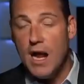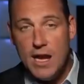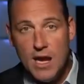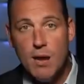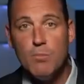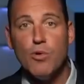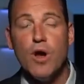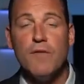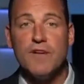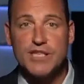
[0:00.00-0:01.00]
number
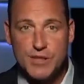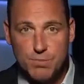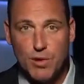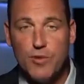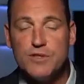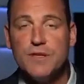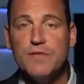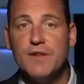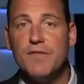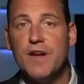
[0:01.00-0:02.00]
of
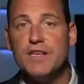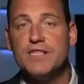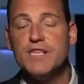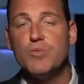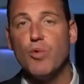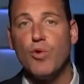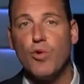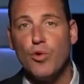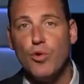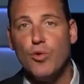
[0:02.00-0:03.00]
explosive devices were
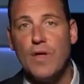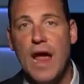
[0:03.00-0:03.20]
hurled